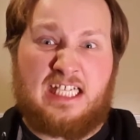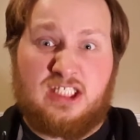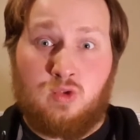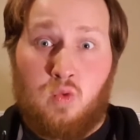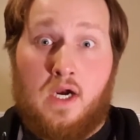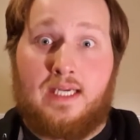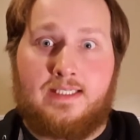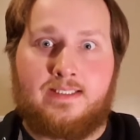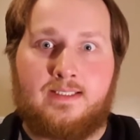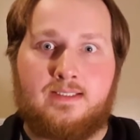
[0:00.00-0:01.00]
The last
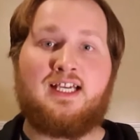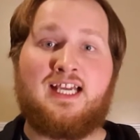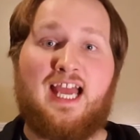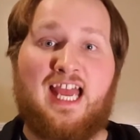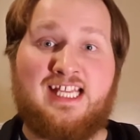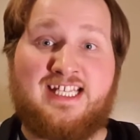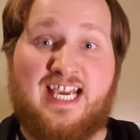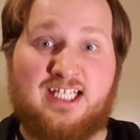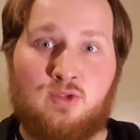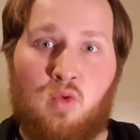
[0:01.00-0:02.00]
one!
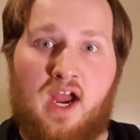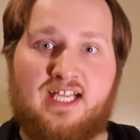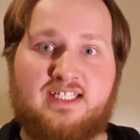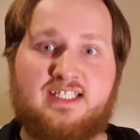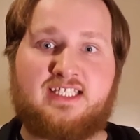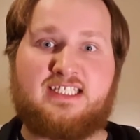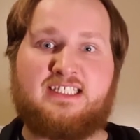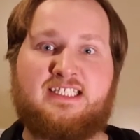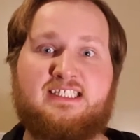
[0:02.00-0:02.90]
And guess what?